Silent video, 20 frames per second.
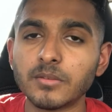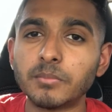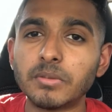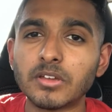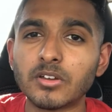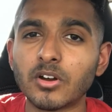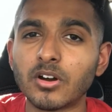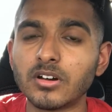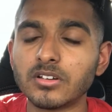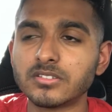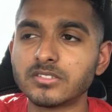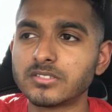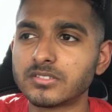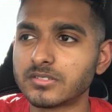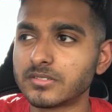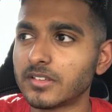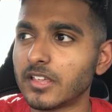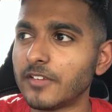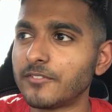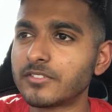
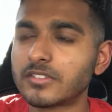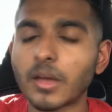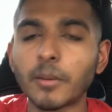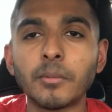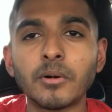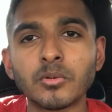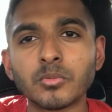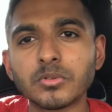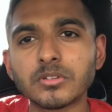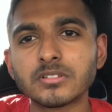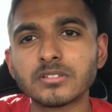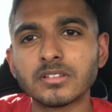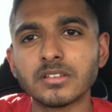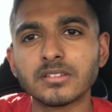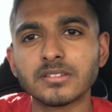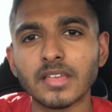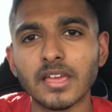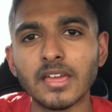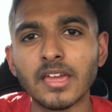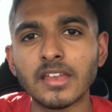because if someone wants to
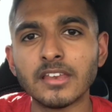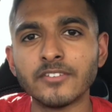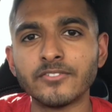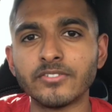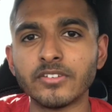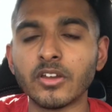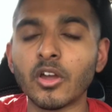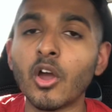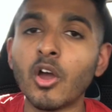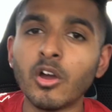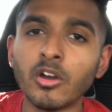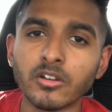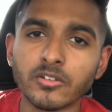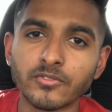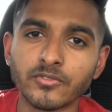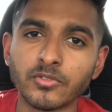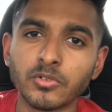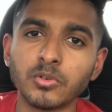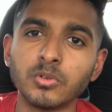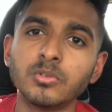say anything
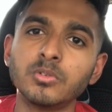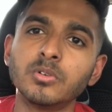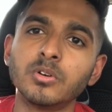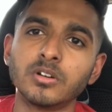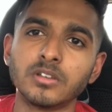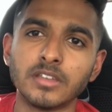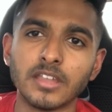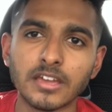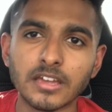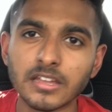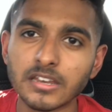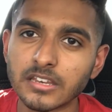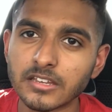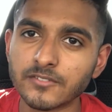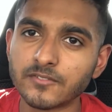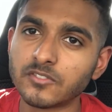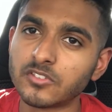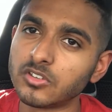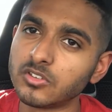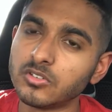hurtful or
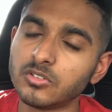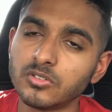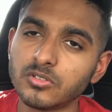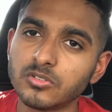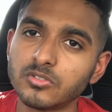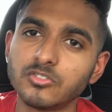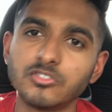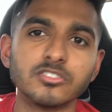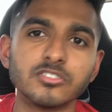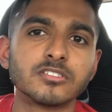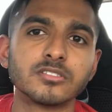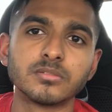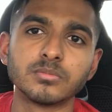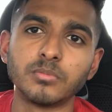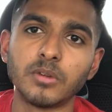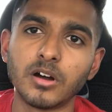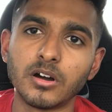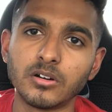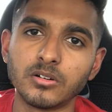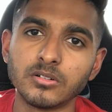negative to you, just
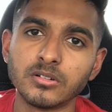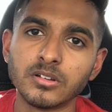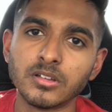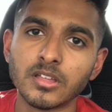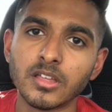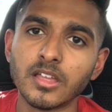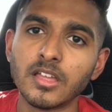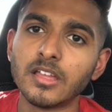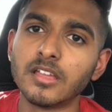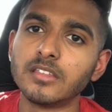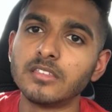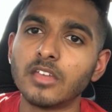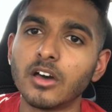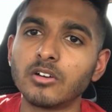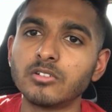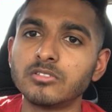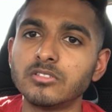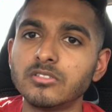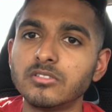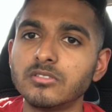smile.
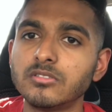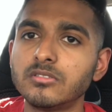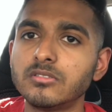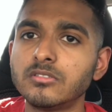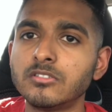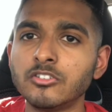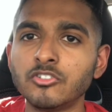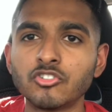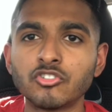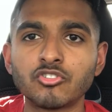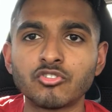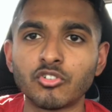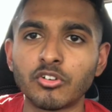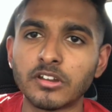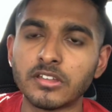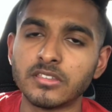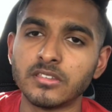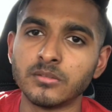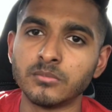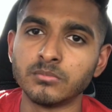They'll
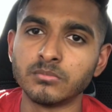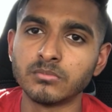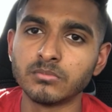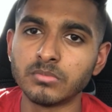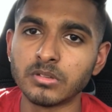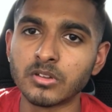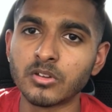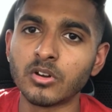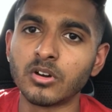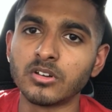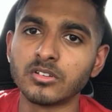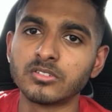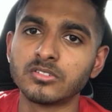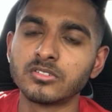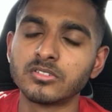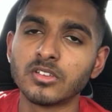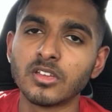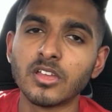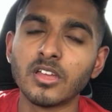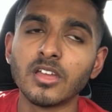destroy them,
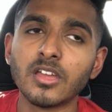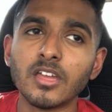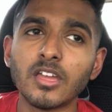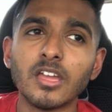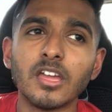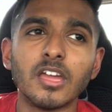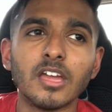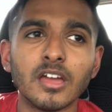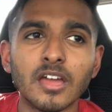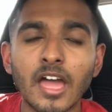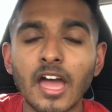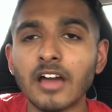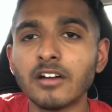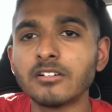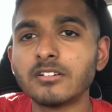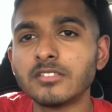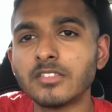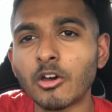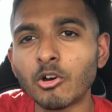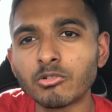because how
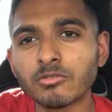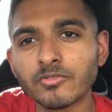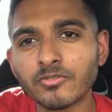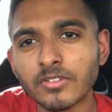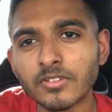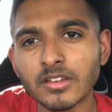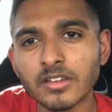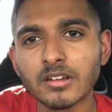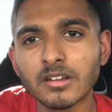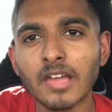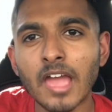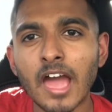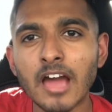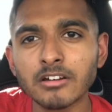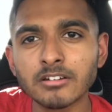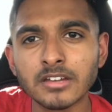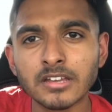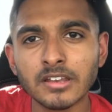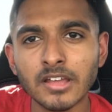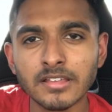they would think,
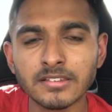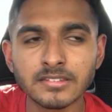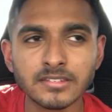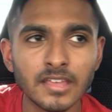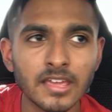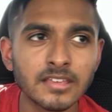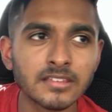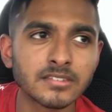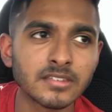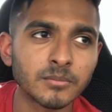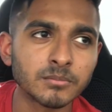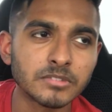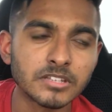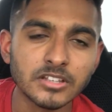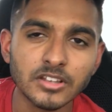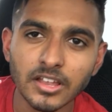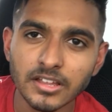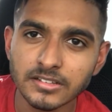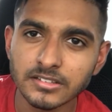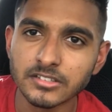how can I say
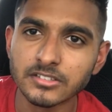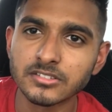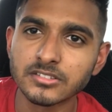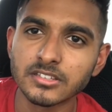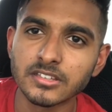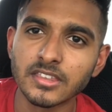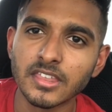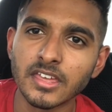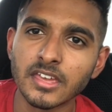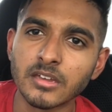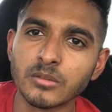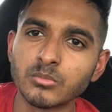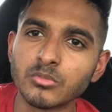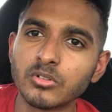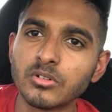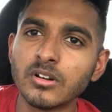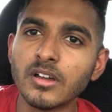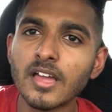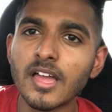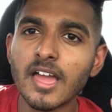something like this to them,
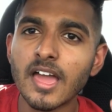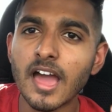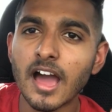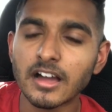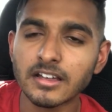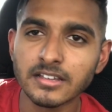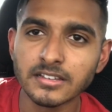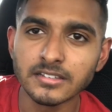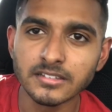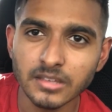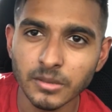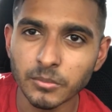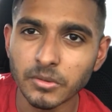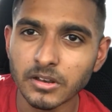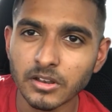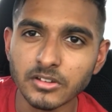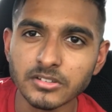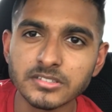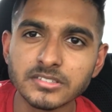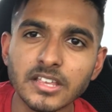or how can
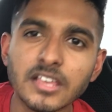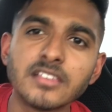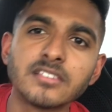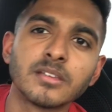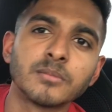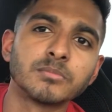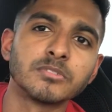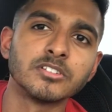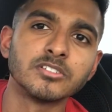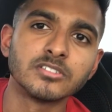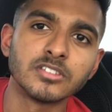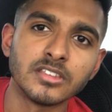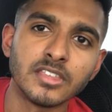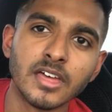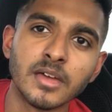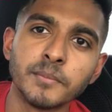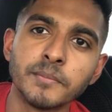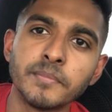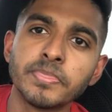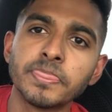someone else say something to
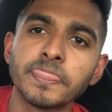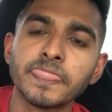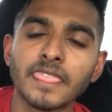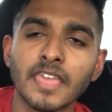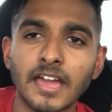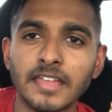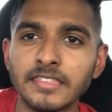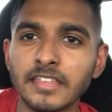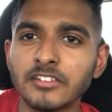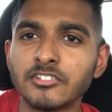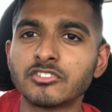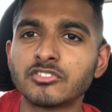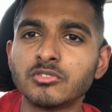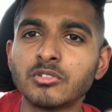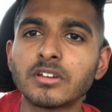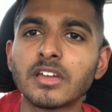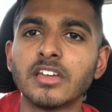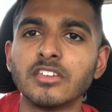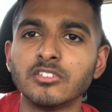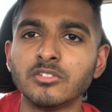them, and they just
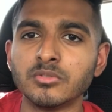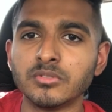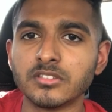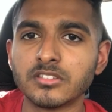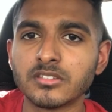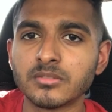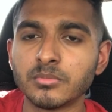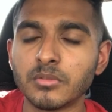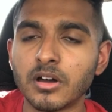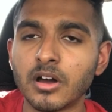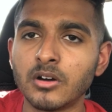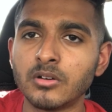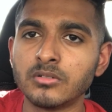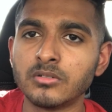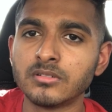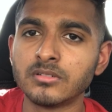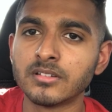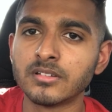look at you and smile.